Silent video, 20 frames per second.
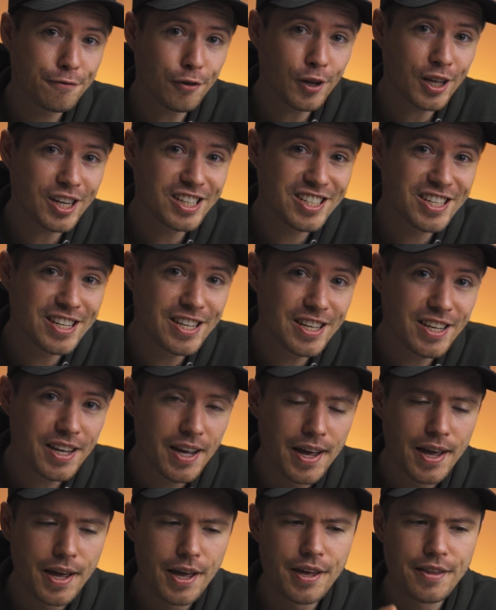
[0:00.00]
full HD,
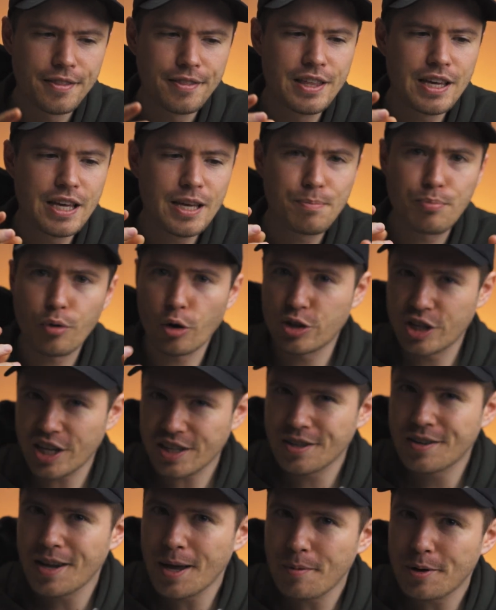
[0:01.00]
the
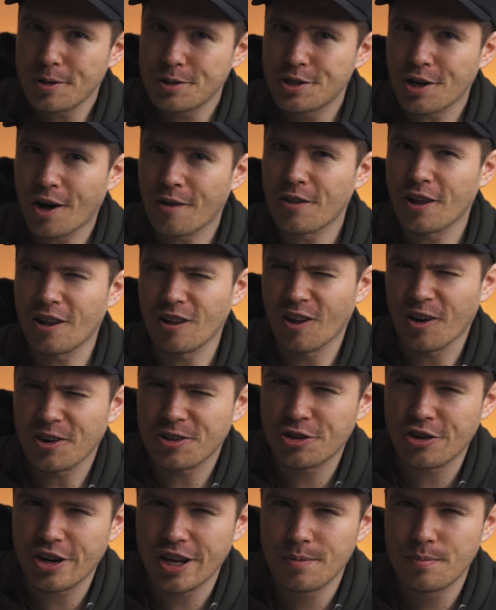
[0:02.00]
projected image on the
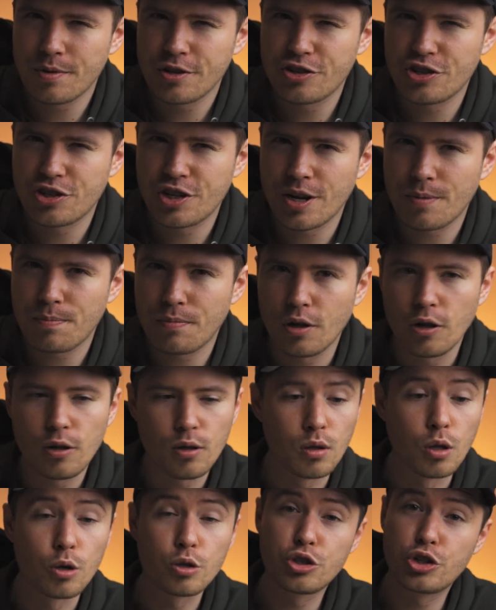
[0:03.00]
larger image chip
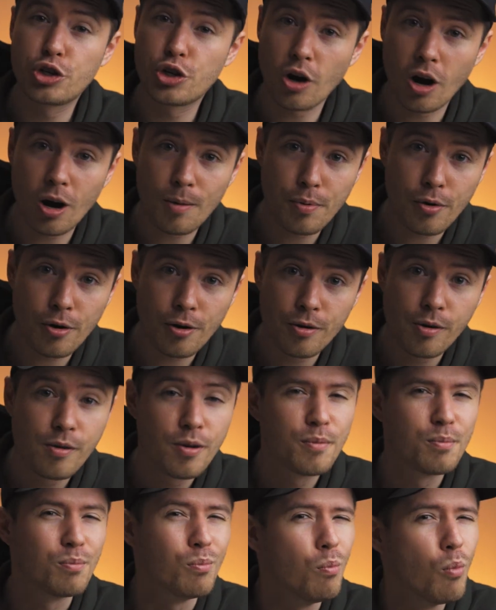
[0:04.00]
looks sharper,
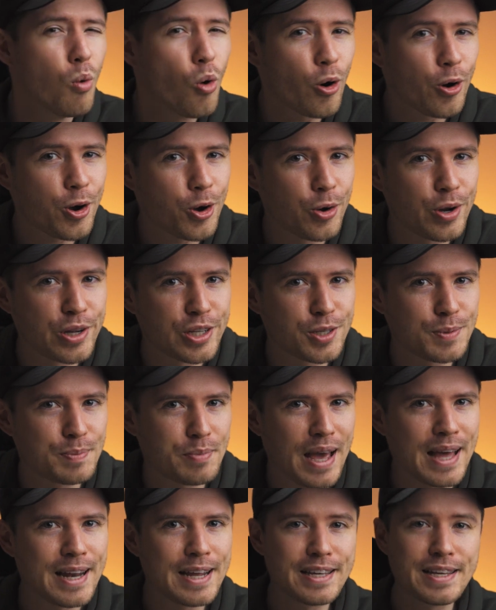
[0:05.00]
more crisp,
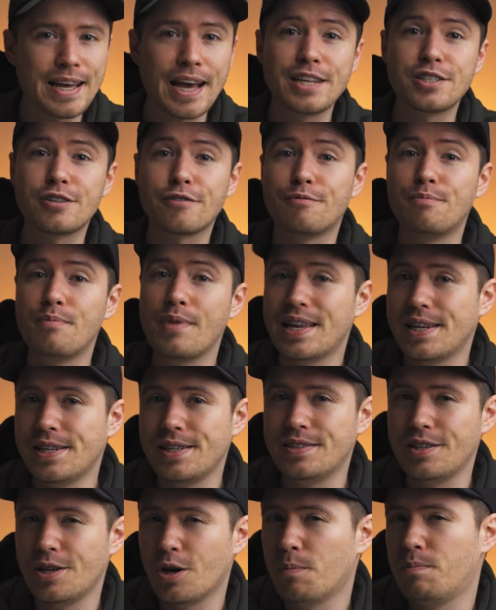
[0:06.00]
and in case of many
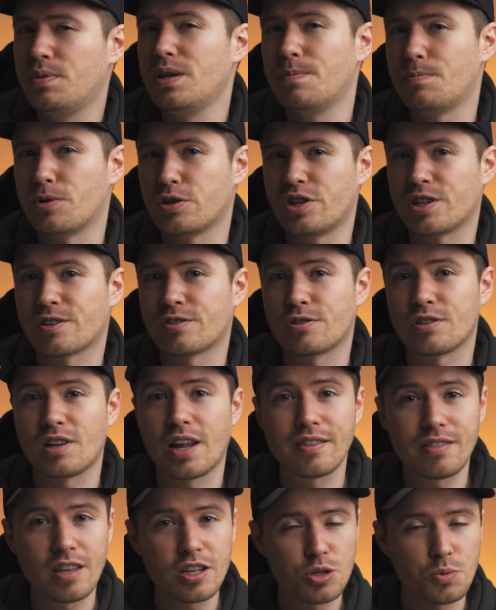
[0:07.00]
DLP projectors
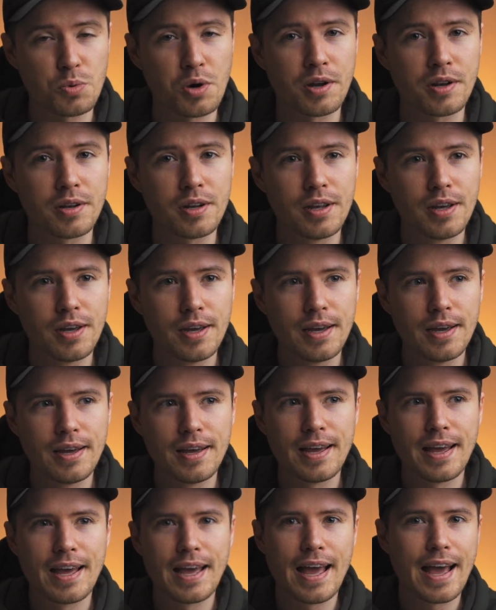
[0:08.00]
like this one,
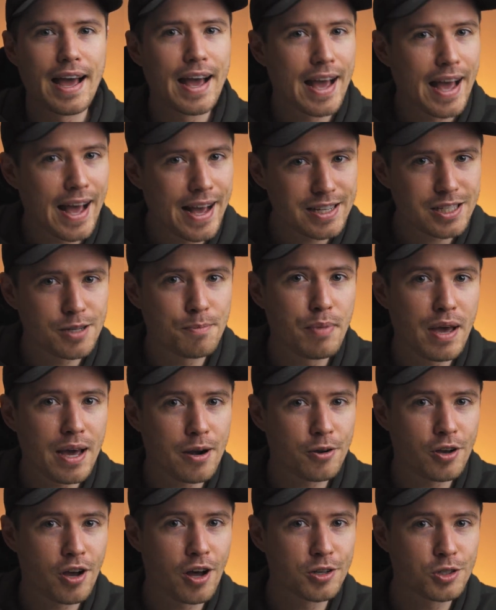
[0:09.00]
has a better
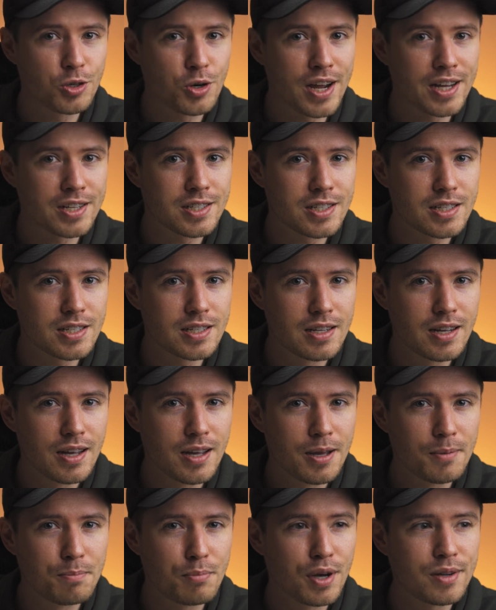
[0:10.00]
contrast.
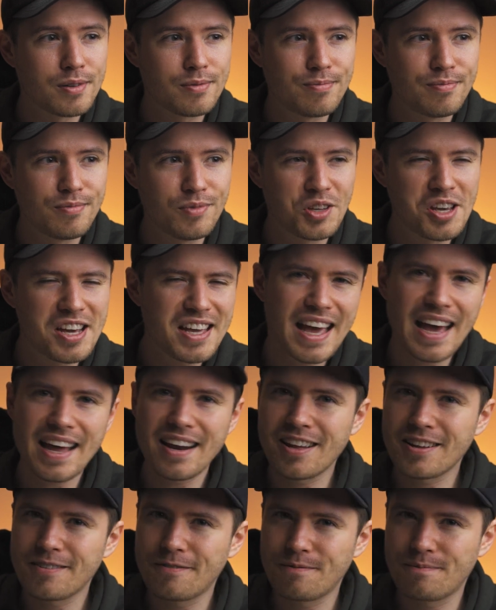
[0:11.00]
But you
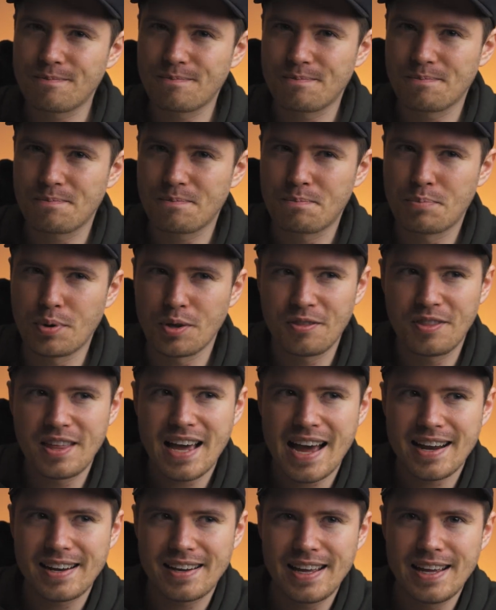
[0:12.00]
cannot put
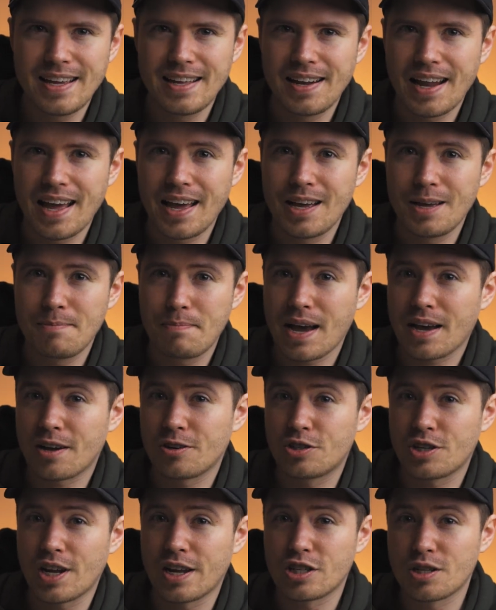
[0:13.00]
that in a
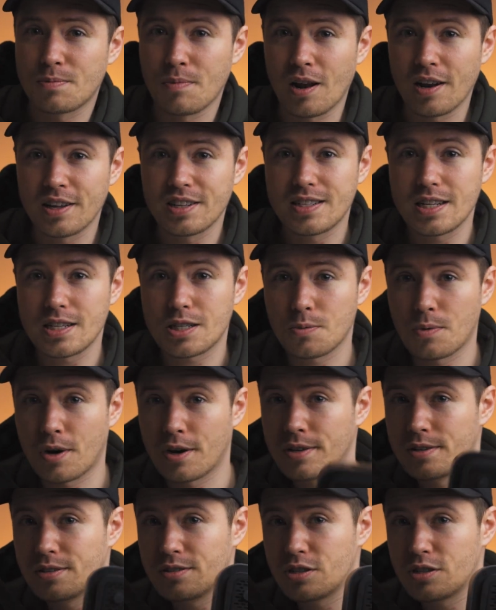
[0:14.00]
package as small as this one,